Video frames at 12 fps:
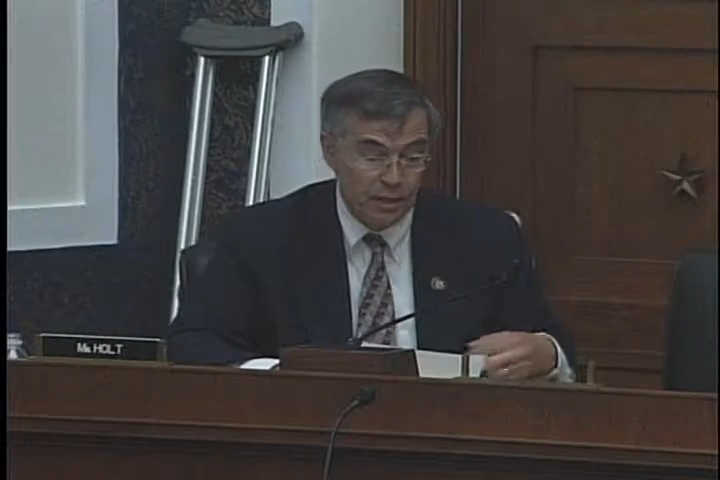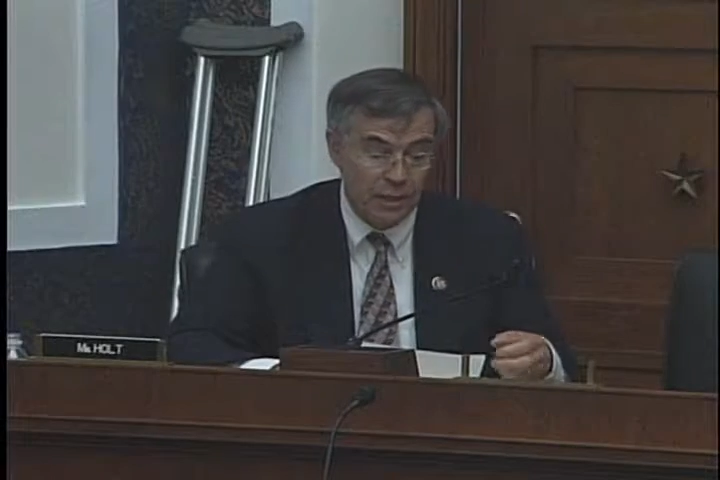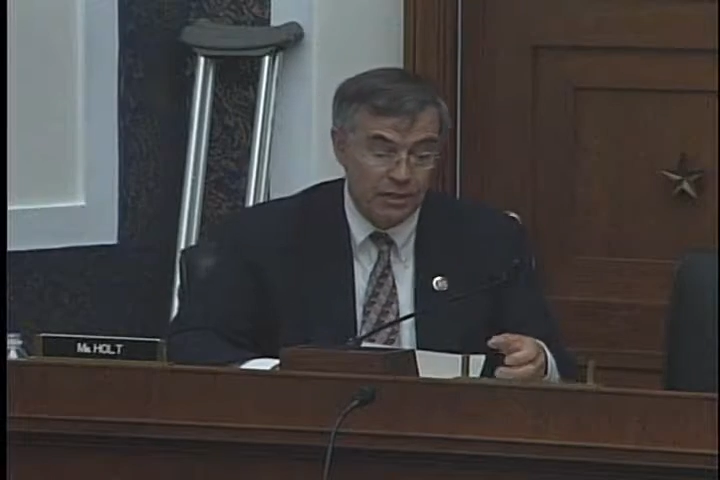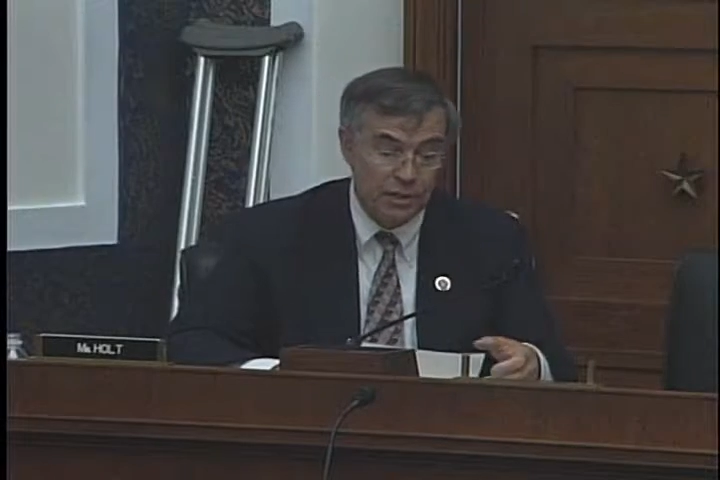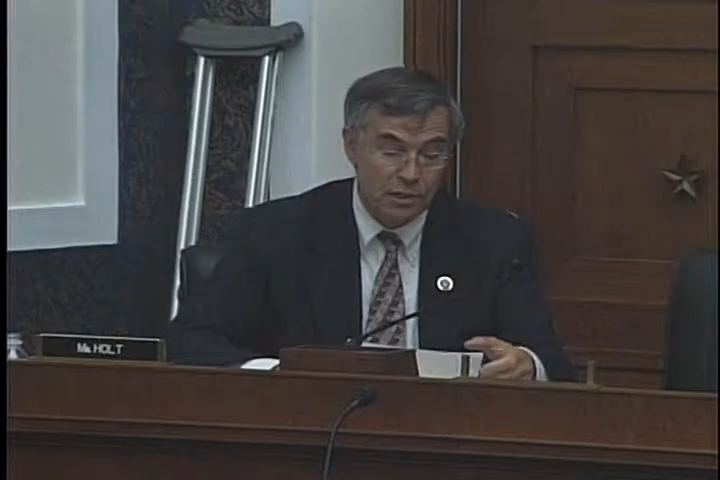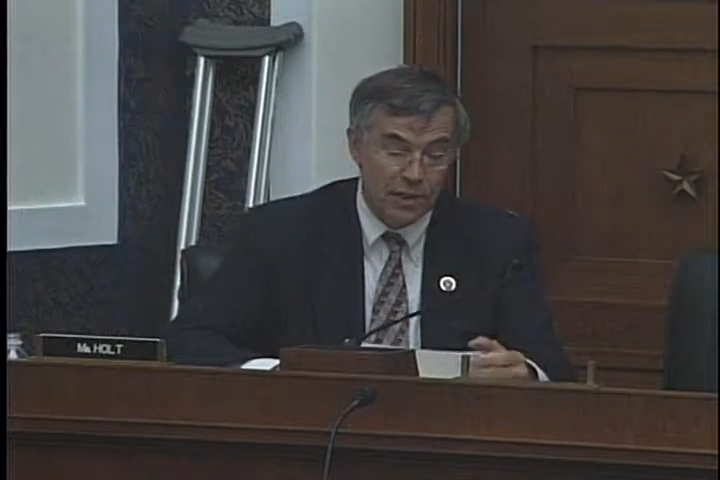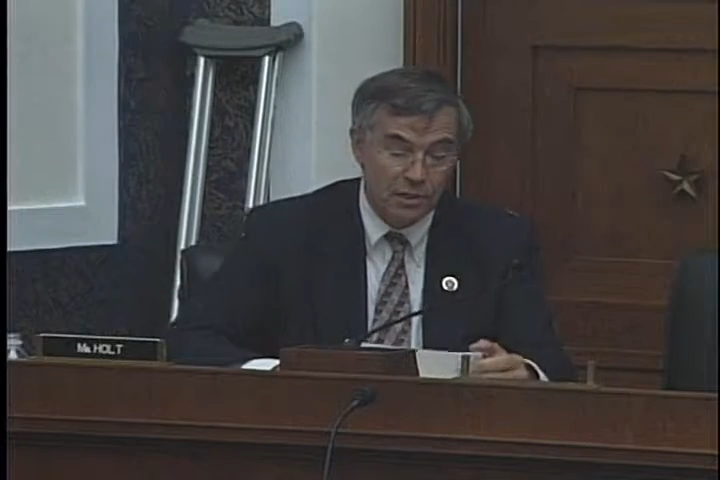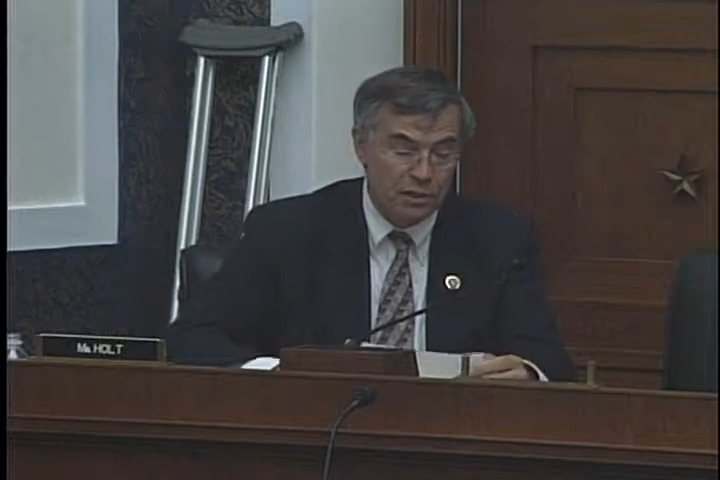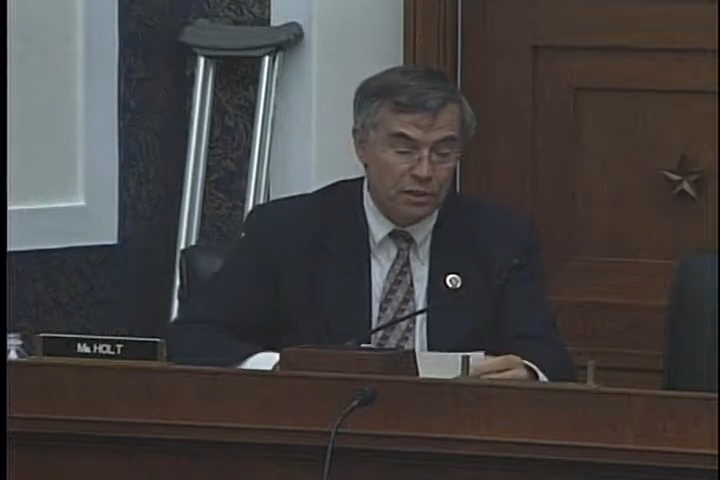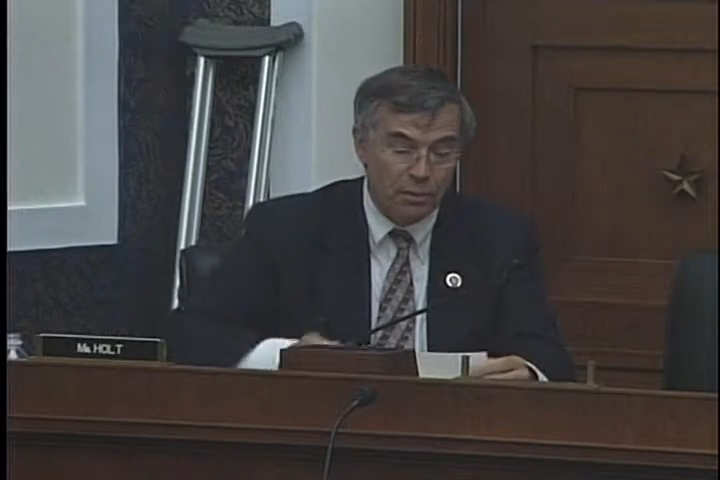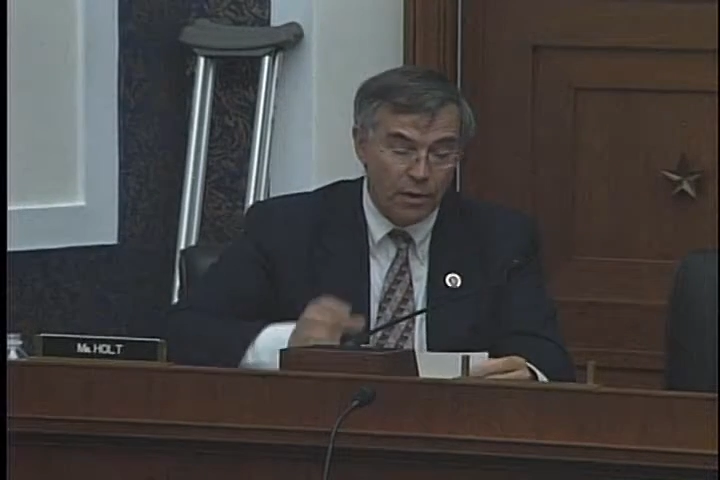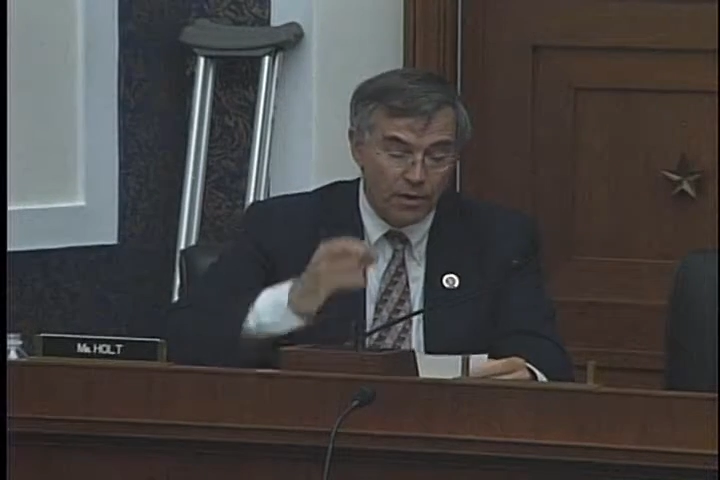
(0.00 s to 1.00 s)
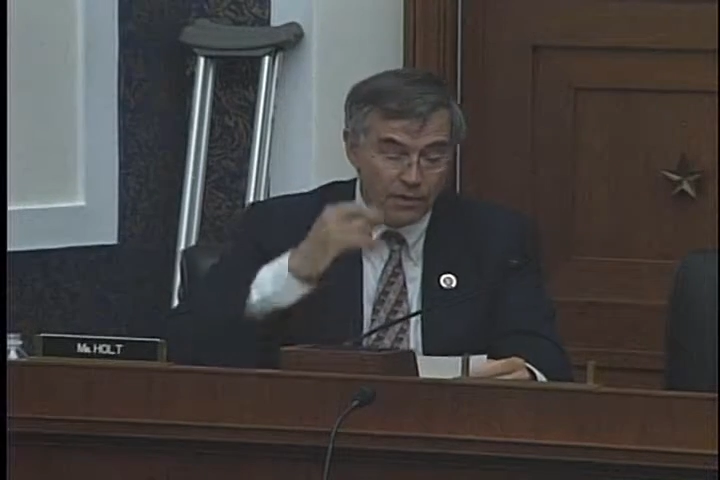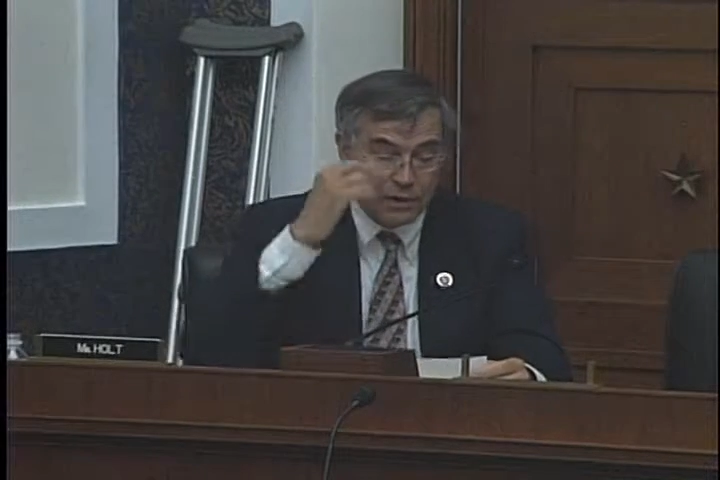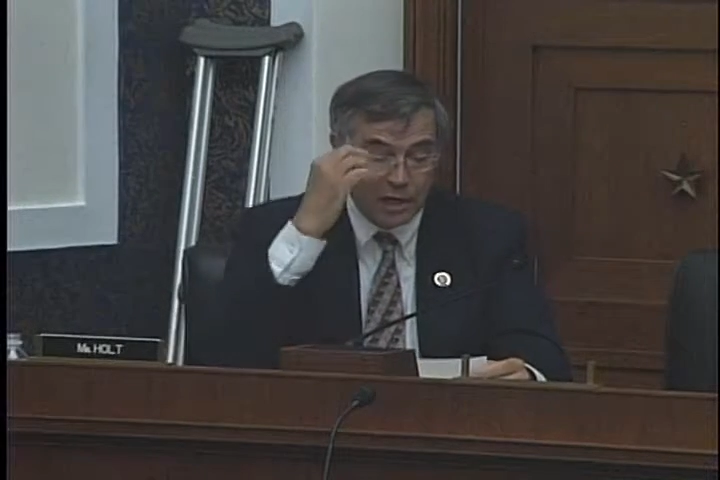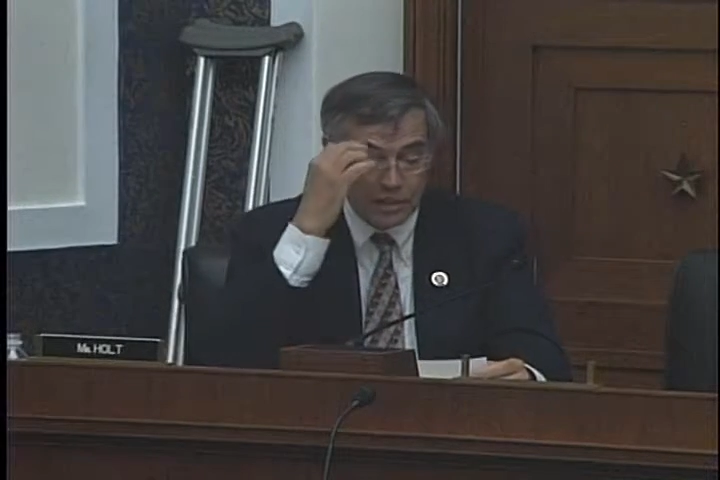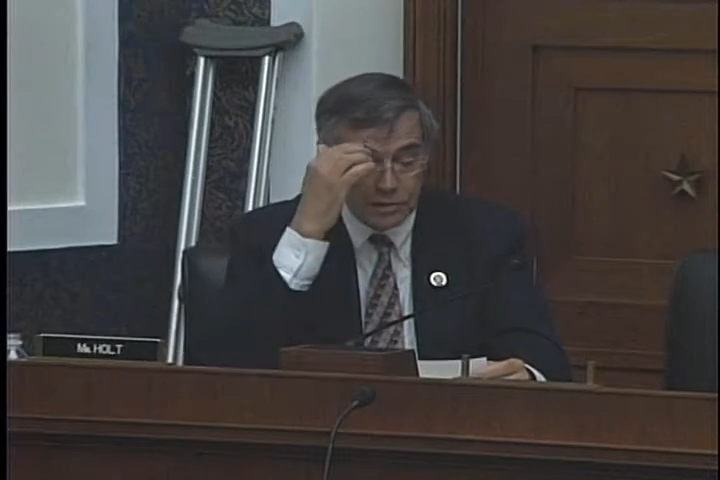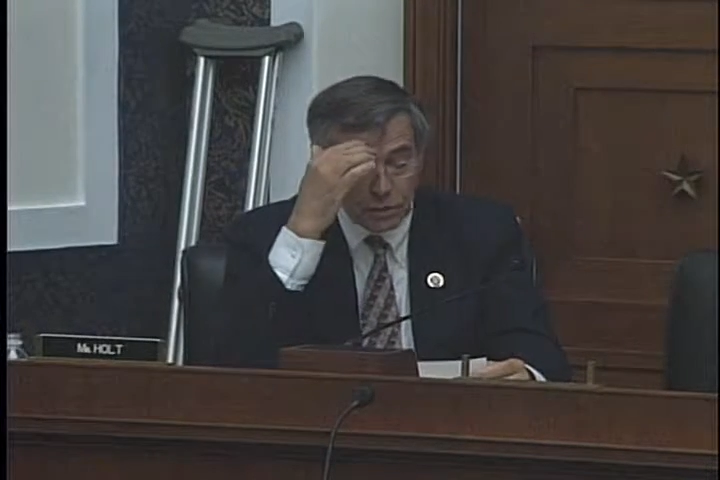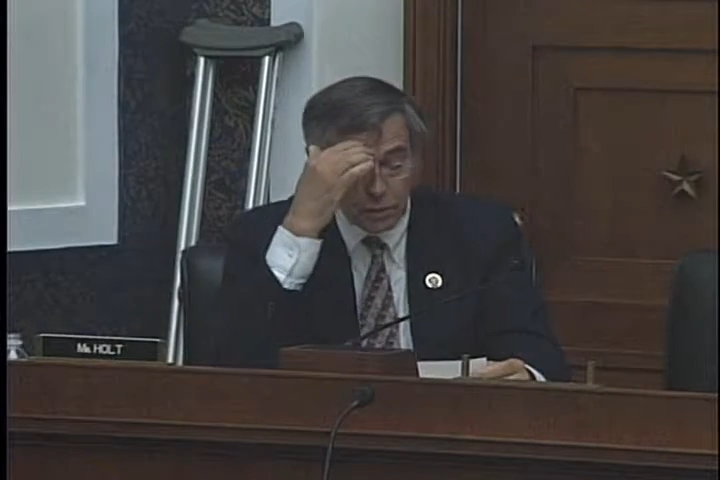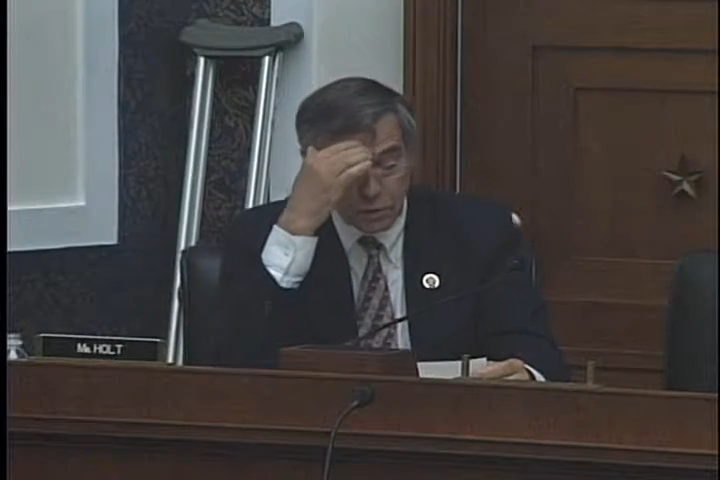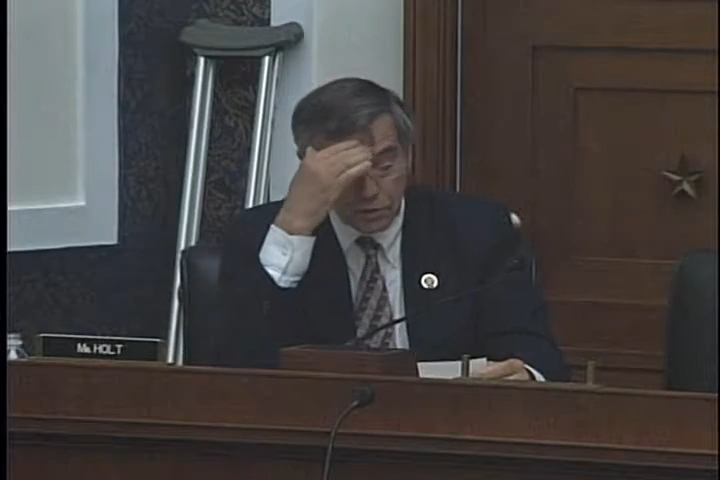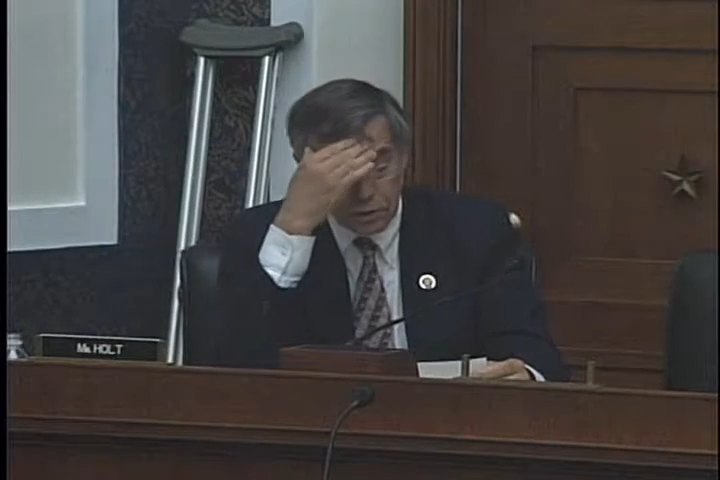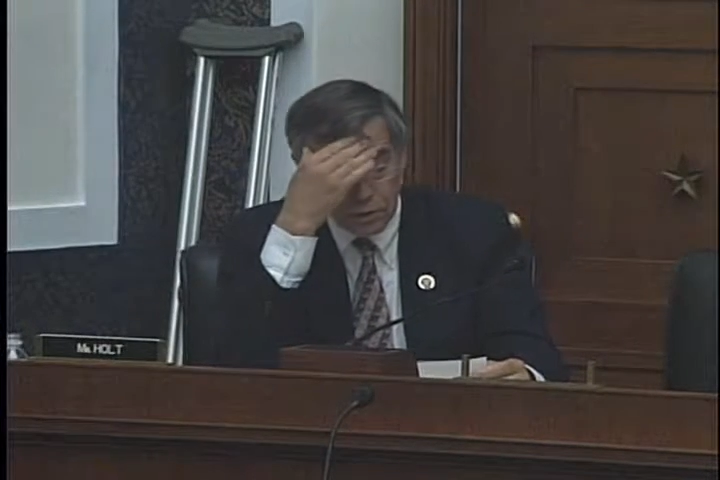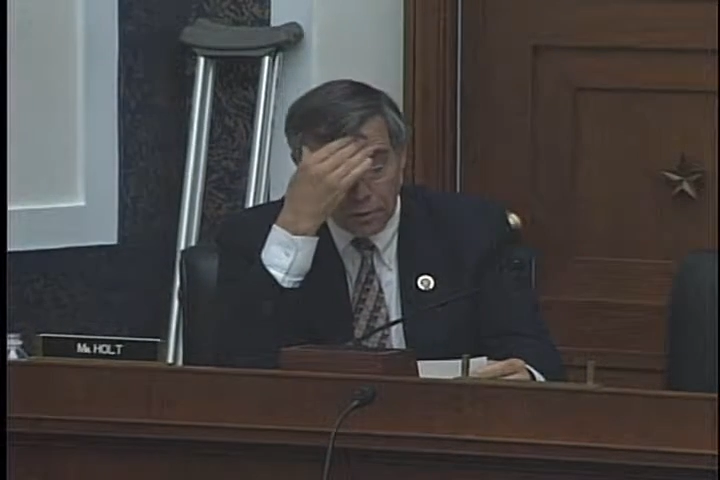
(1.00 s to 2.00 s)
legislation to privatize Social
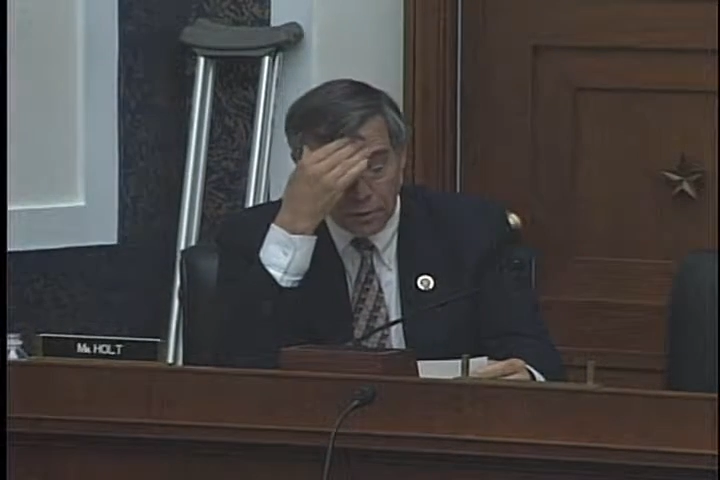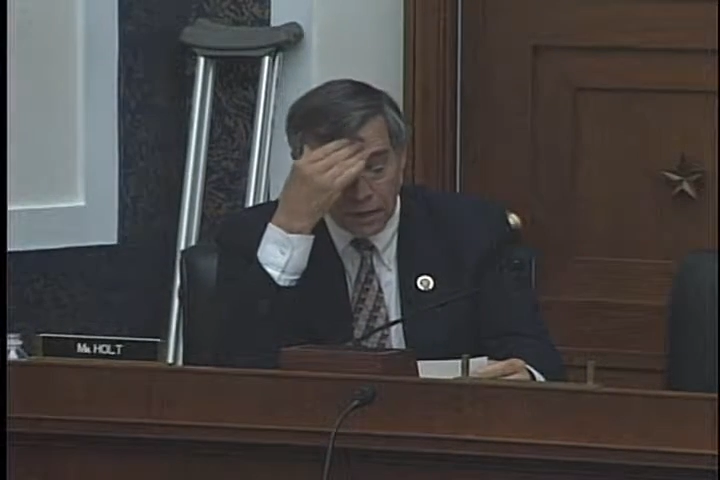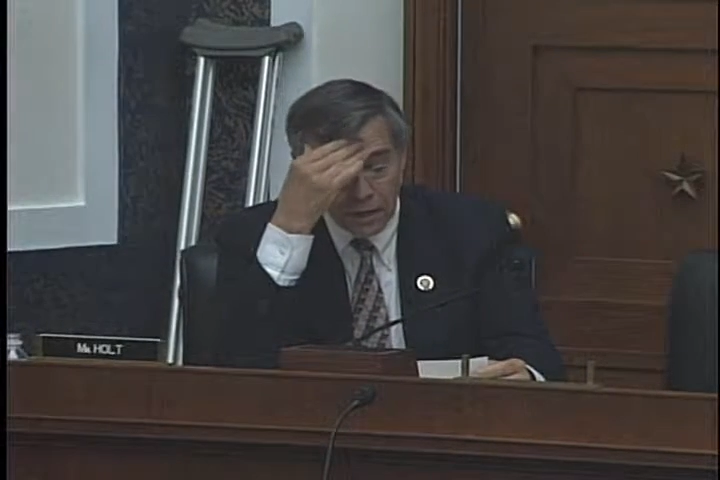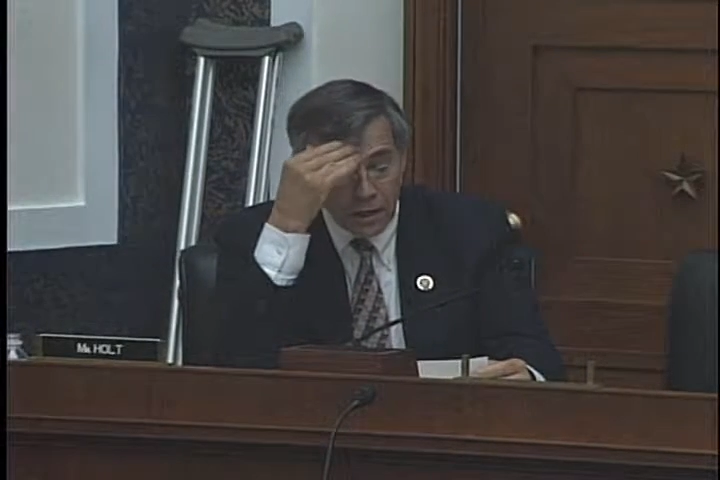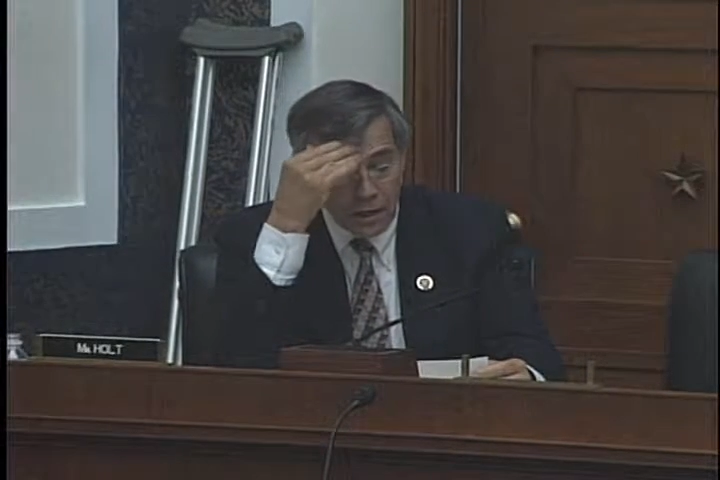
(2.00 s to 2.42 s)
Security.